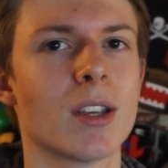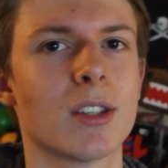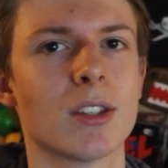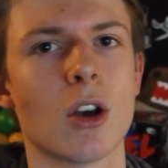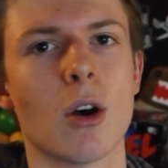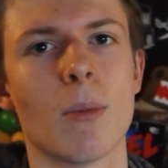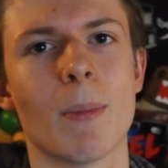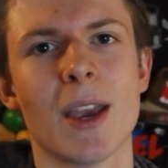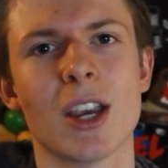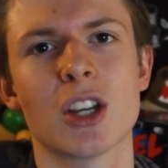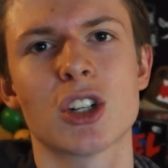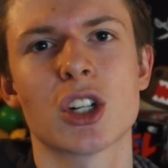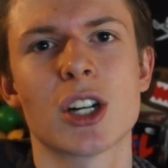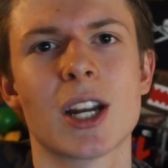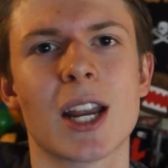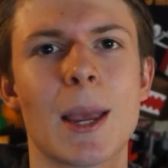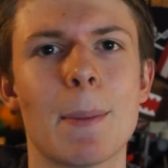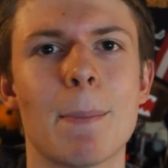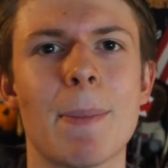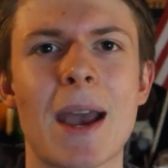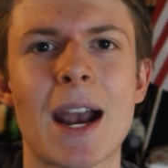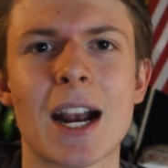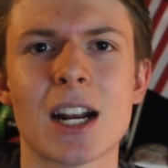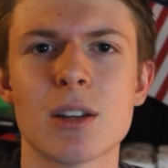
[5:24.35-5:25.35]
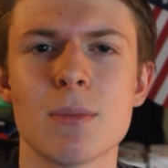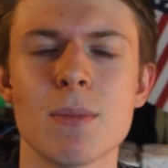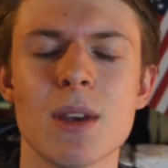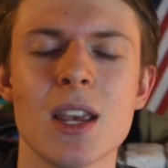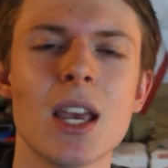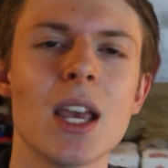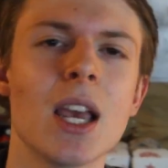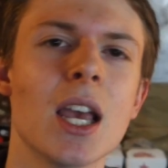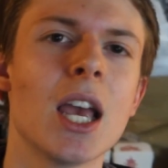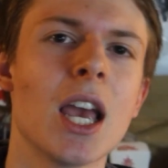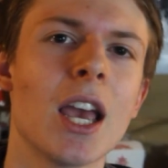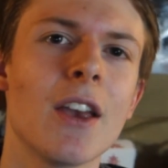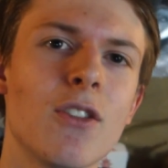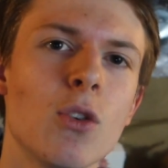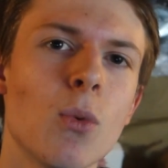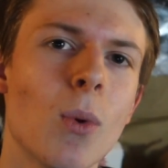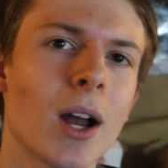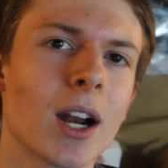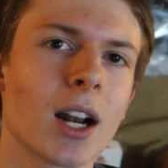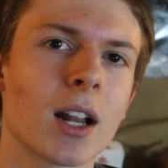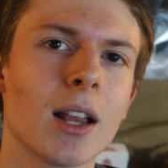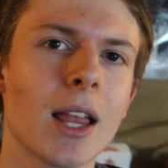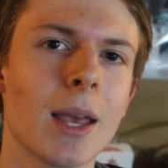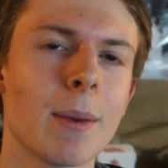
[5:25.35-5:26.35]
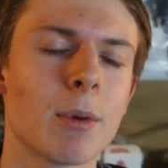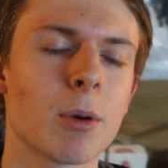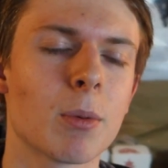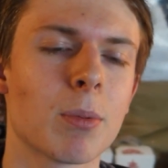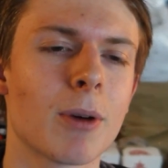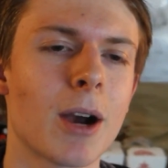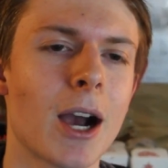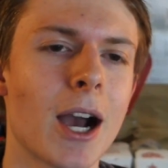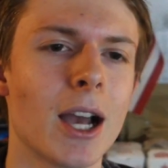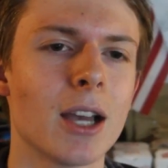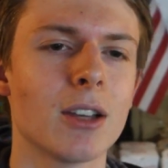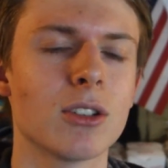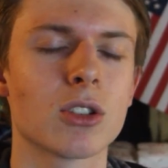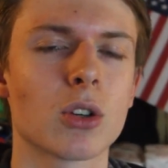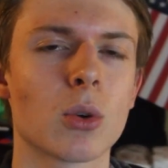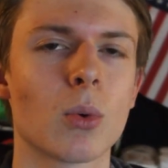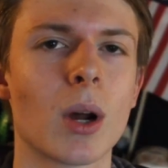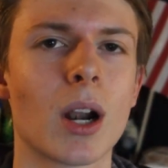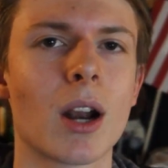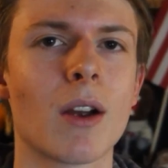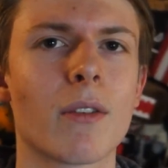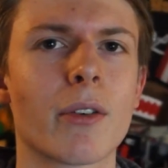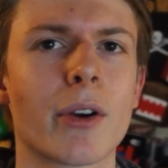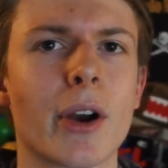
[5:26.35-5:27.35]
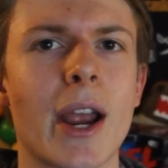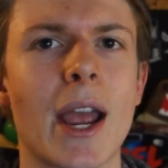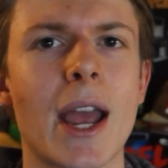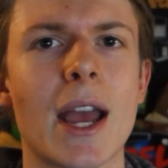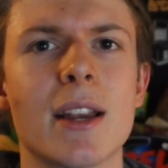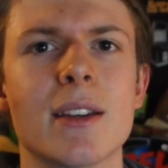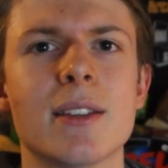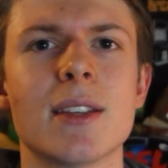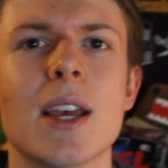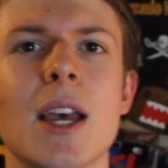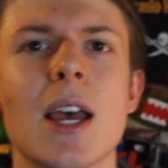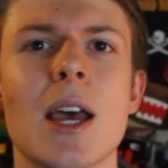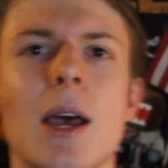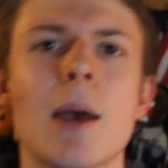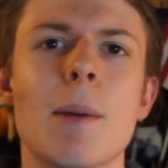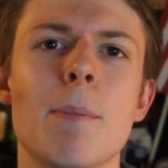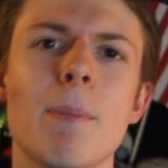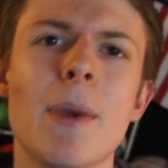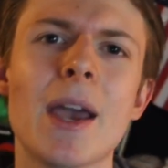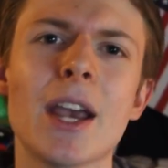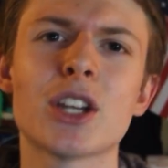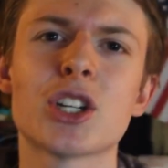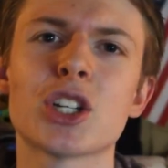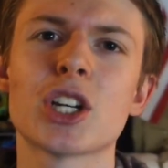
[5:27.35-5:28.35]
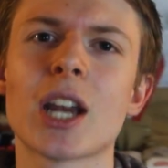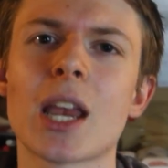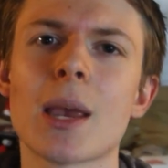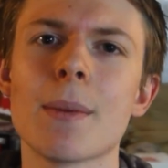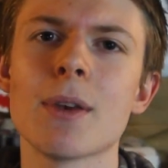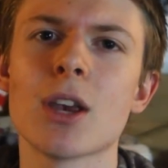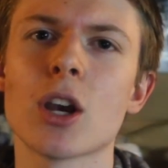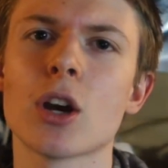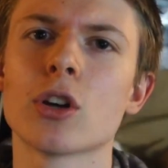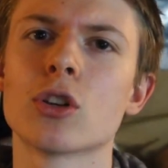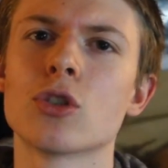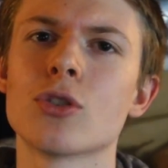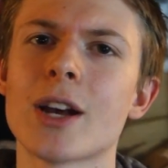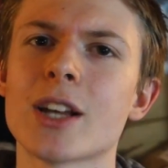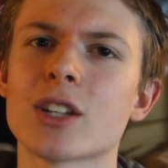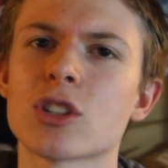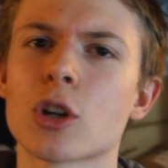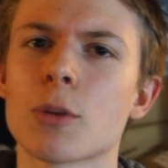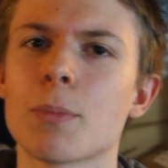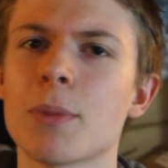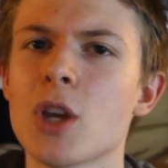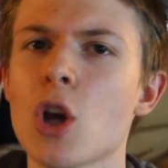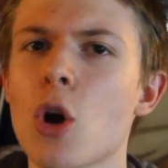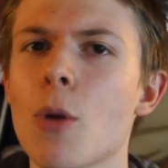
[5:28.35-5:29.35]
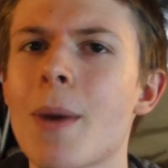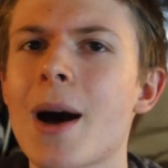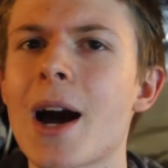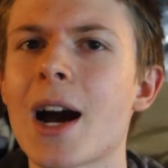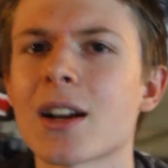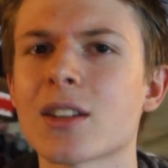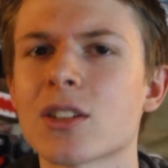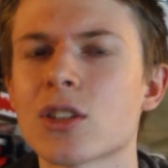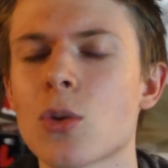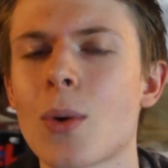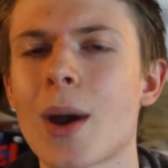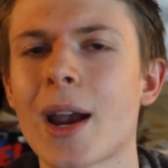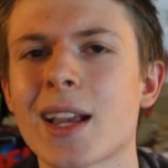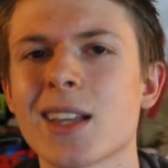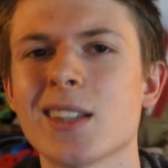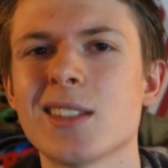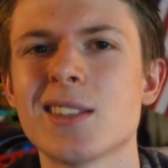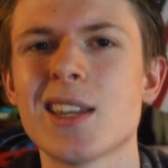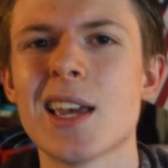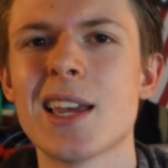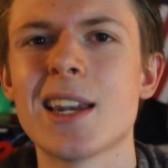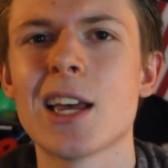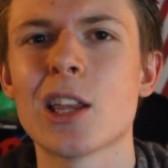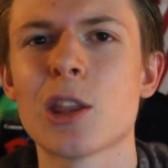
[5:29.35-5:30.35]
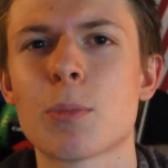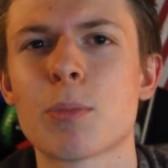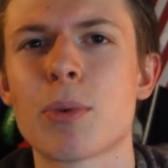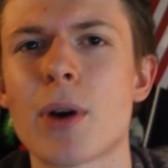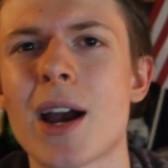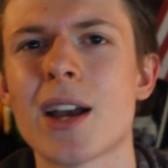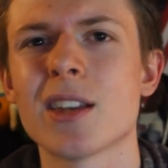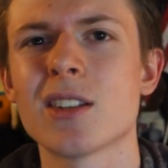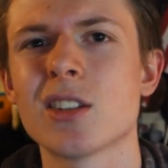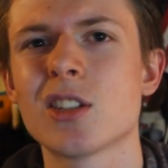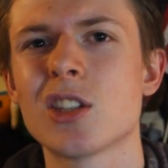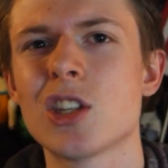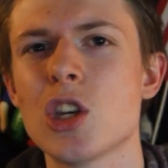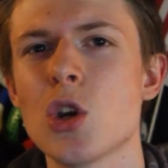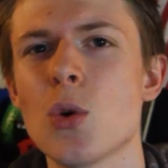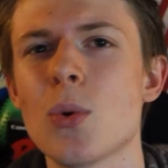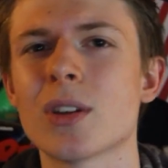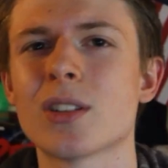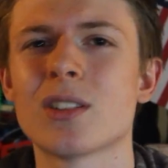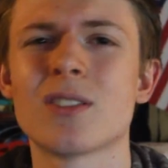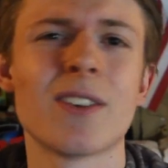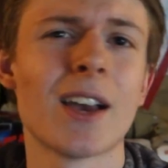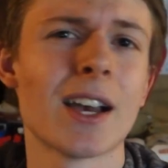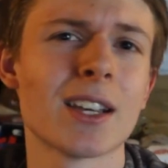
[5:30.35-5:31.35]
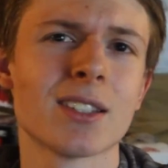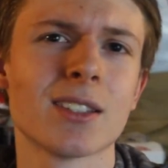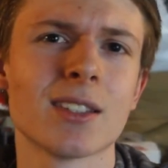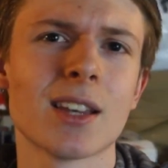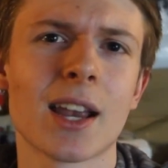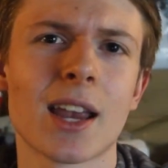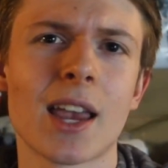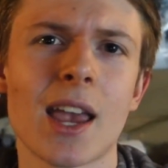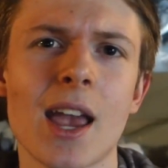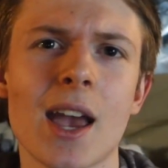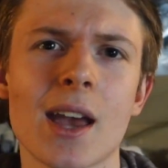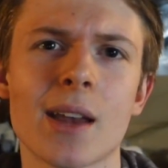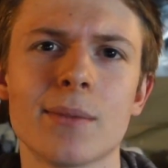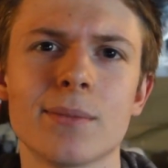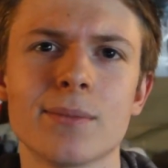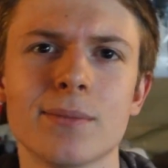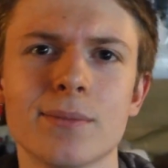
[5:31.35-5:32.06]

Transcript: So make sure to get back to me if you want to claim your prize or whatever. And make sure to give me your address or P.O. Box so I can send out the prizes to you as fast as I can.